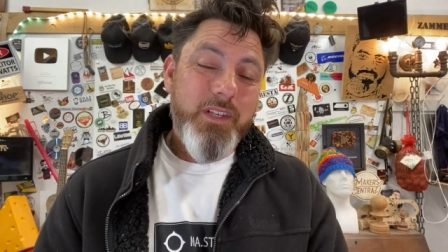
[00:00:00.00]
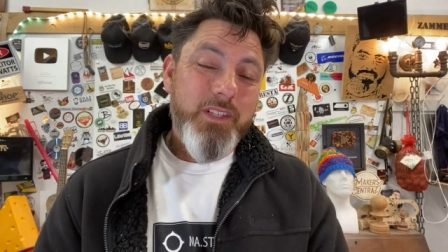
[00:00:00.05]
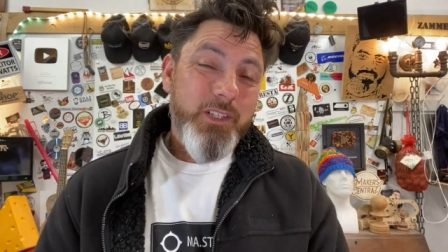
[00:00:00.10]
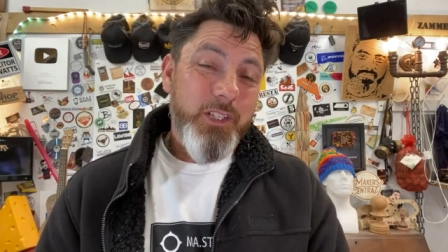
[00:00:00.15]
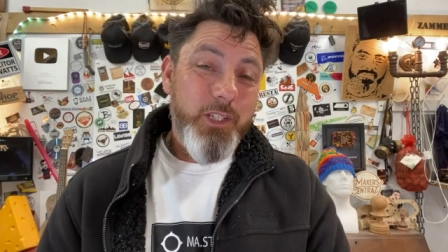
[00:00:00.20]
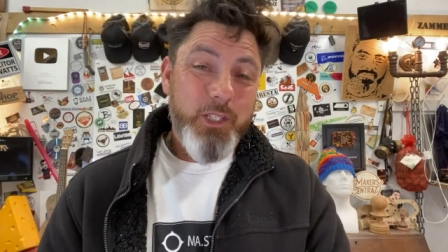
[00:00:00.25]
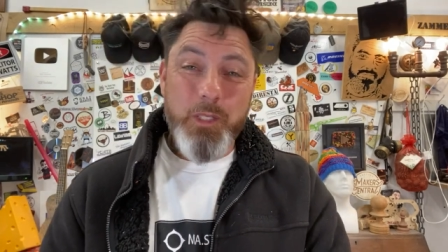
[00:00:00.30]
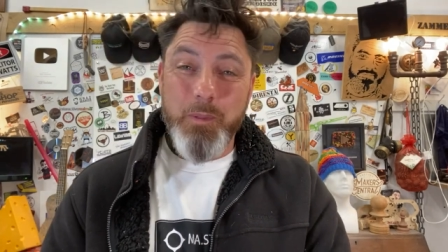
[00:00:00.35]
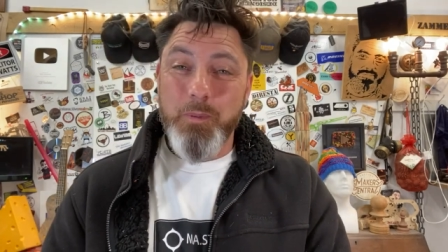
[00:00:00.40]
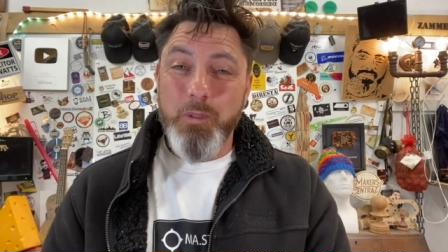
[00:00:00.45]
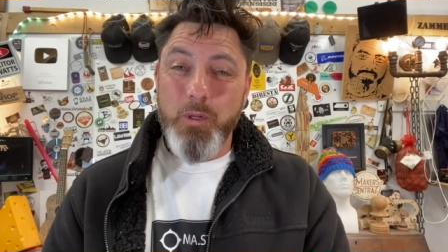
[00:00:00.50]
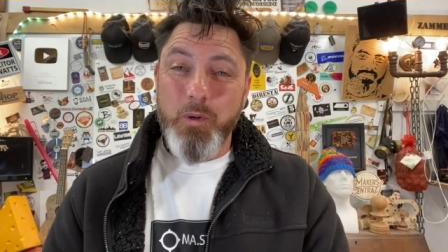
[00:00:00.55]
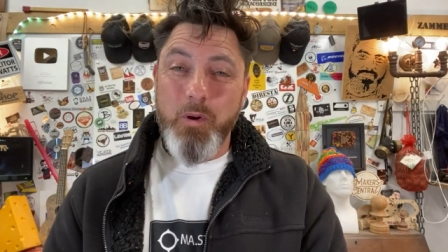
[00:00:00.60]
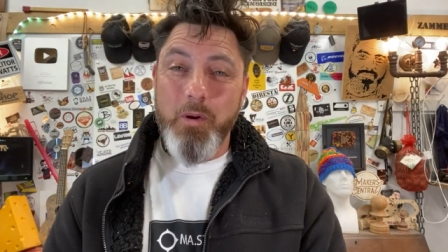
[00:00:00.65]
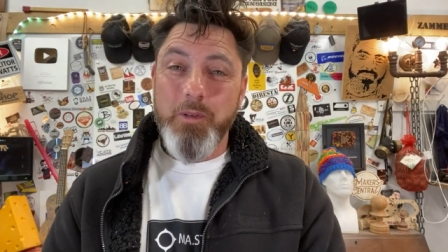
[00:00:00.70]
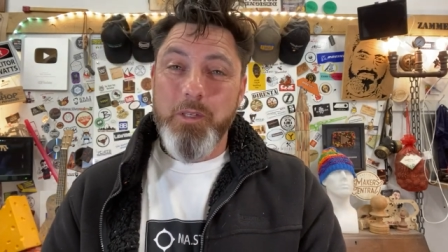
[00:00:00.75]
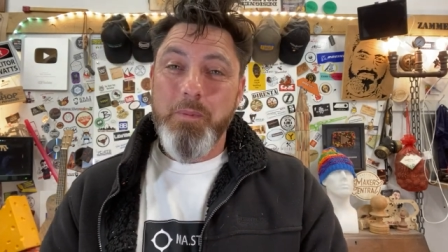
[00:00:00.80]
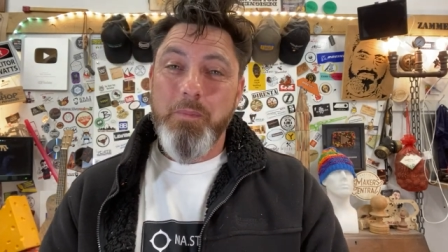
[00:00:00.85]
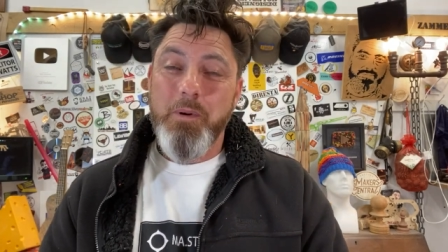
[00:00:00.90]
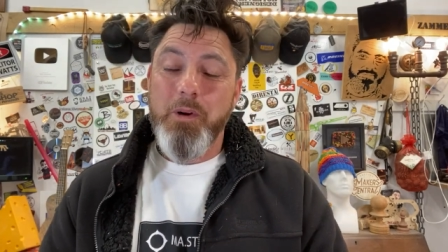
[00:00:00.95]
that
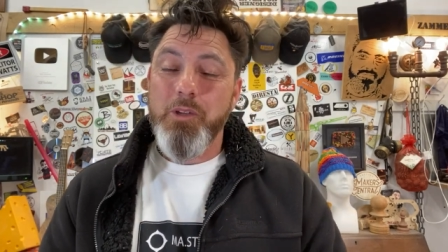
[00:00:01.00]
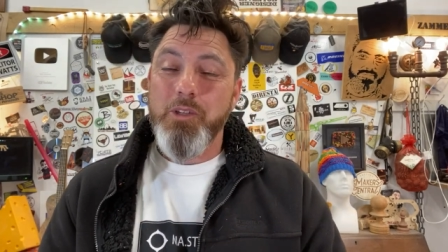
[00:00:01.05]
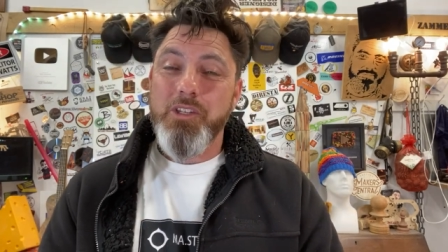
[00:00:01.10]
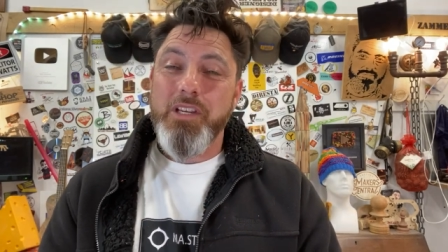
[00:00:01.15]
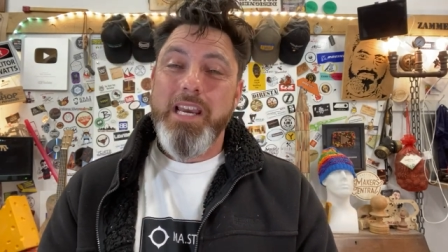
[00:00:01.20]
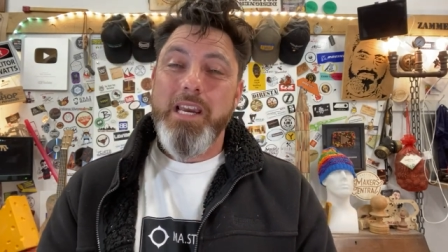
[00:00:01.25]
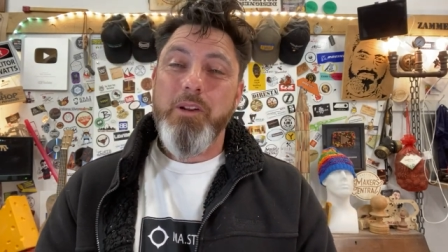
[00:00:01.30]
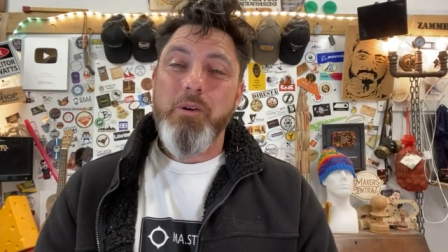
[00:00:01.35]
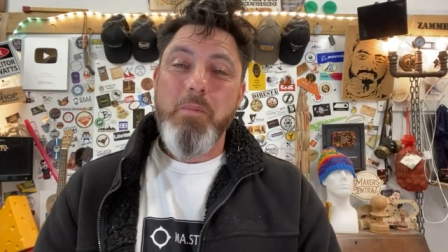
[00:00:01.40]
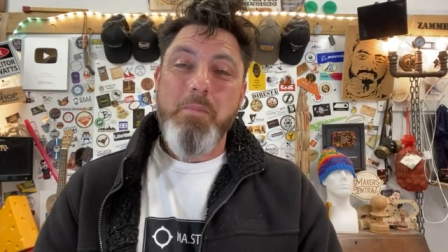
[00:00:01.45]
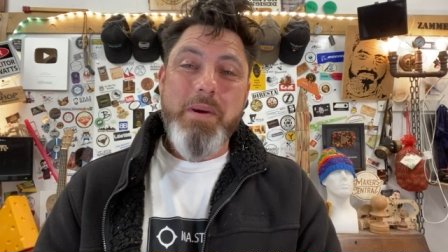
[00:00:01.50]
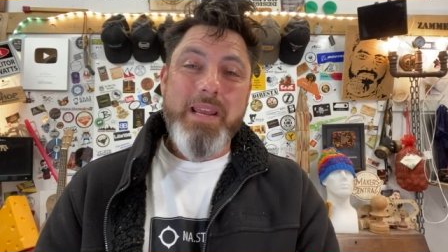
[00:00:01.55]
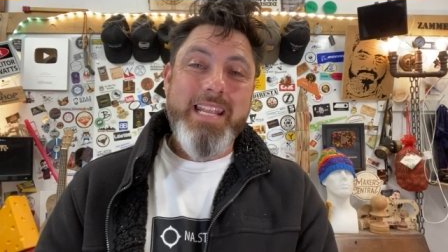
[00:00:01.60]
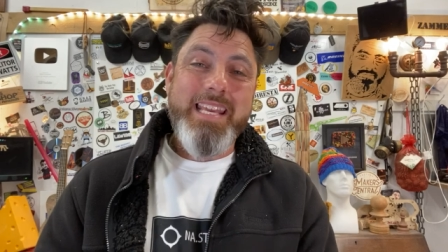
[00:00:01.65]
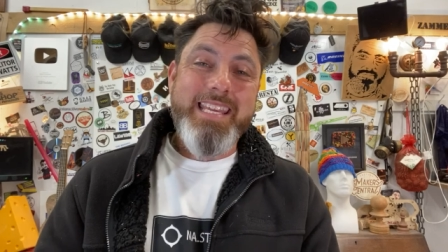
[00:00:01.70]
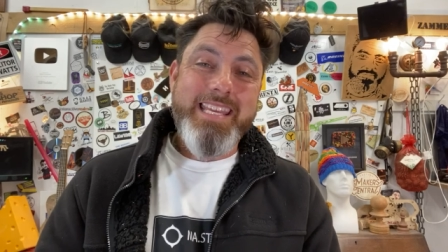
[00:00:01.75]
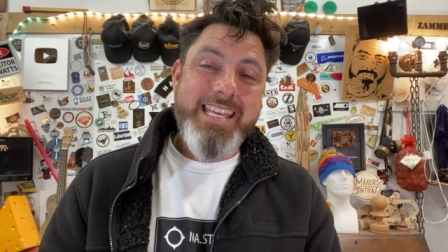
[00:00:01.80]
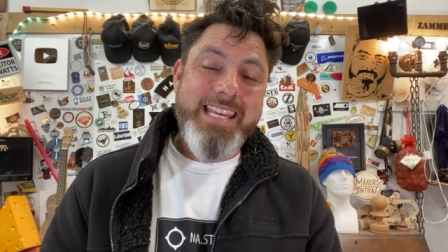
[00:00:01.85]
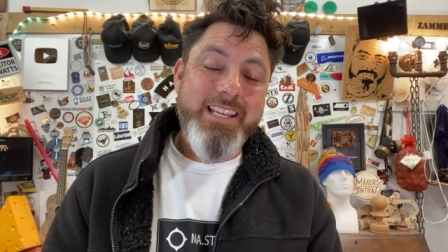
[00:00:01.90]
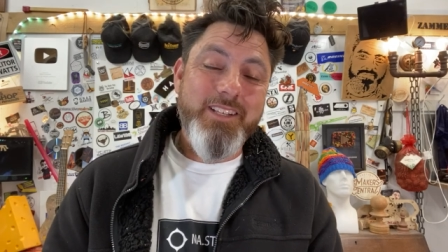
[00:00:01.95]
subscribed to my channel many
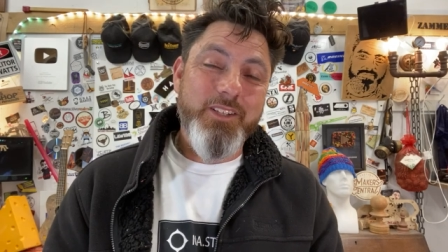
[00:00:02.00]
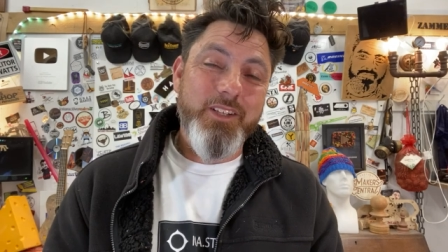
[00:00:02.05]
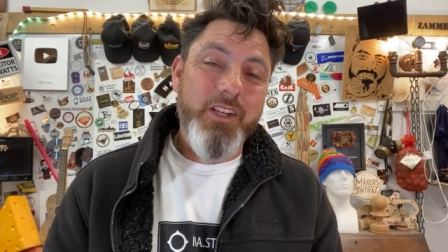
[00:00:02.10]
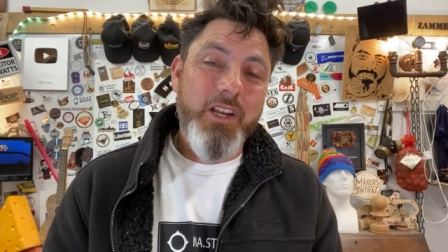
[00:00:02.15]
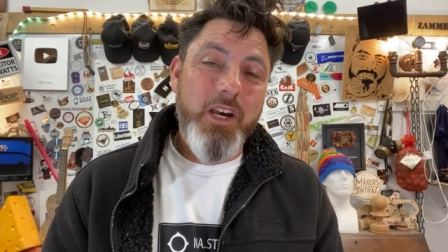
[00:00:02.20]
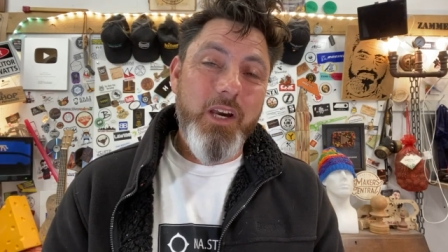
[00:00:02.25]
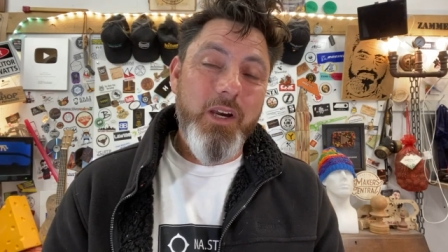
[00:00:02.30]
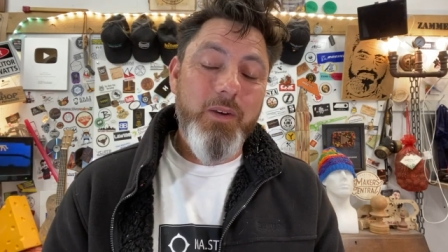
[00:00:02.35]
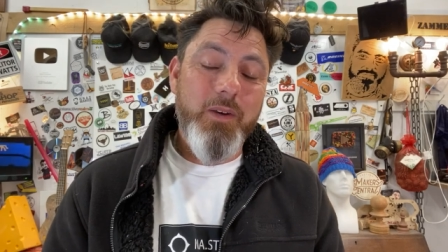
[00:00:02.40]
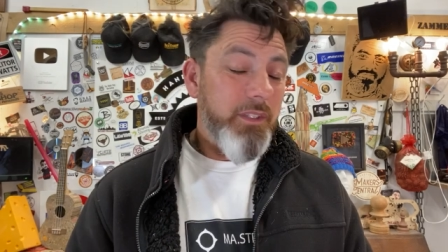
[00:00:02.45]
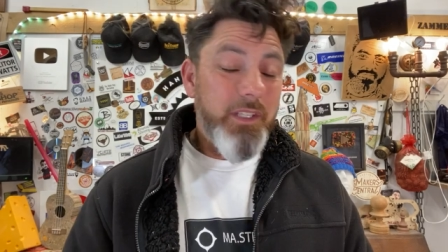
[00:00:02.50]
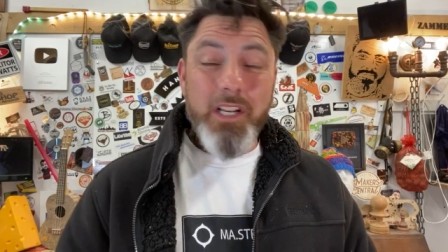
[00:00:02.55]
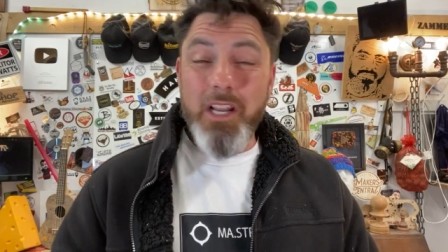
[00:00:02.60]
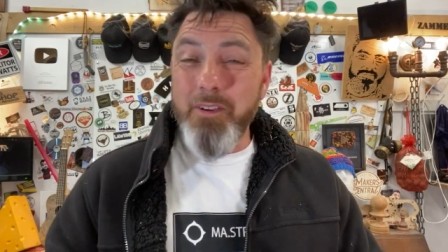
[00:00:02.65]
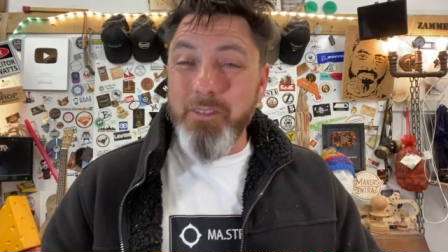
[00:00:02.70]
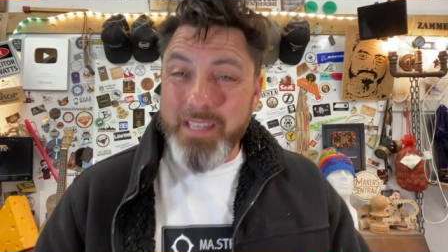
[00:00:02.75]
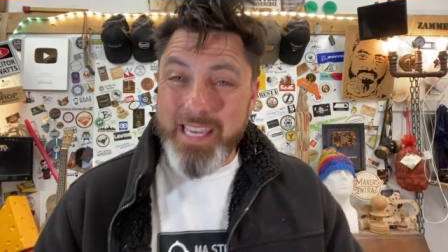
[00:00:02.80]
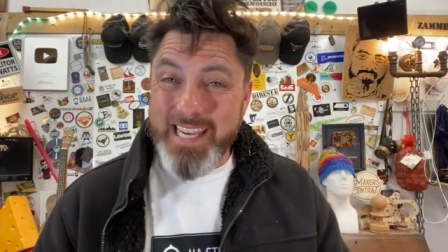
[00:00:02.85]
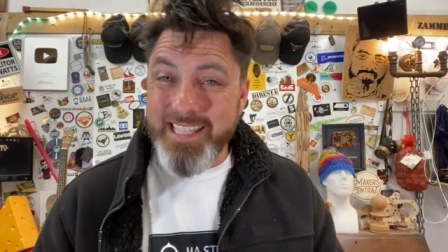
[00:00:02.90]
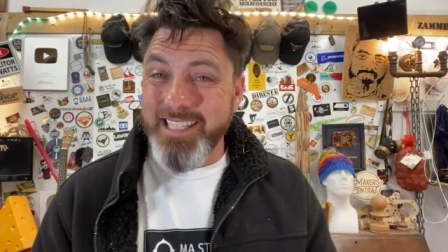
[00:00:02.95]
years ago They
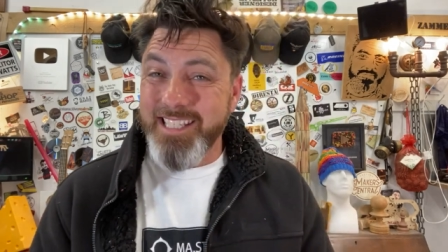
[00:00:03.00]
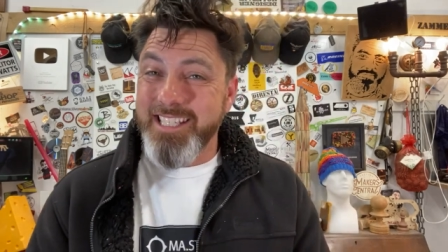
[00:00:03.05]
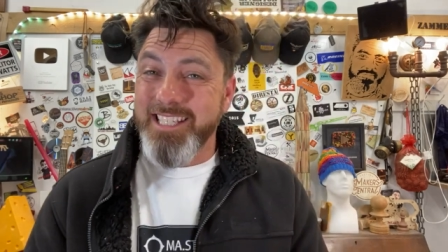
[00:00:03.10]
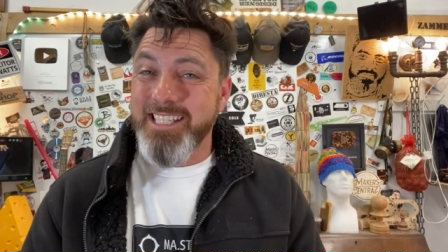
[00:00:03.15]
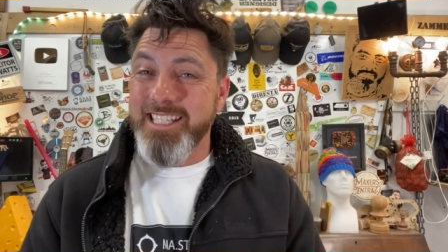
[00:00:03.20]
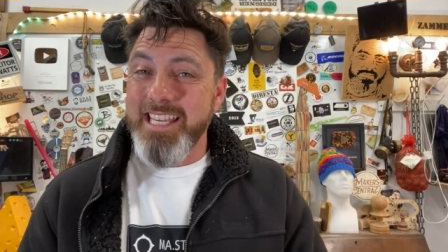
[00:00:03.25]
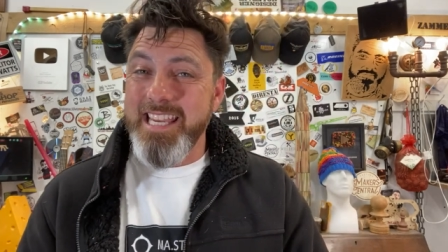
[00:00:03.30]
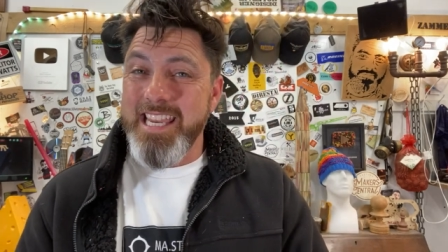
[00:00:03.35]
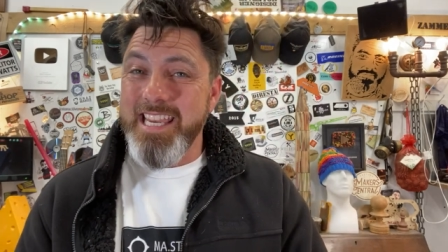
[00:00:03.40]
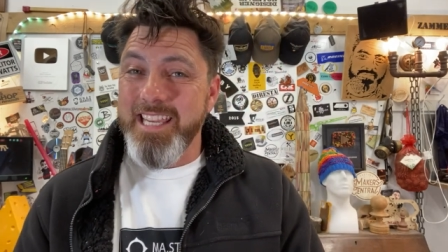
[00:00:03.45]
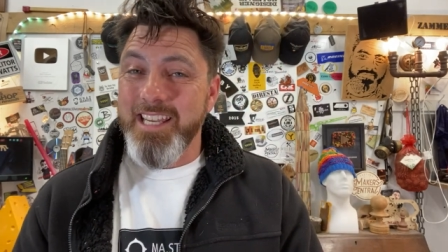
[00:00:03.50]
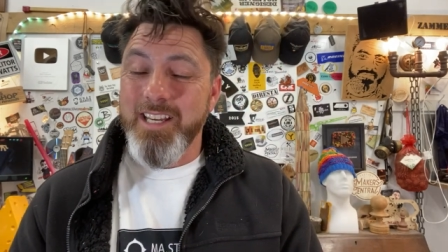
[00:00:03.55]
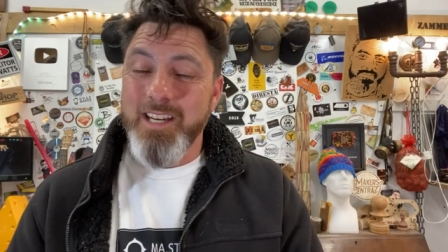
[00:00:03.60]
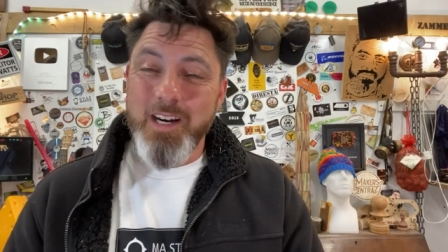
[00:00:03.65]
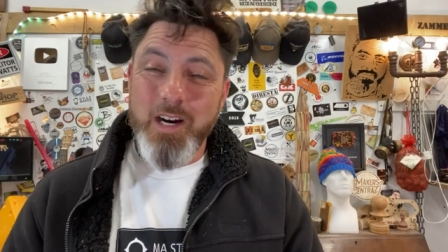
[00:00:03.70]
don't get to see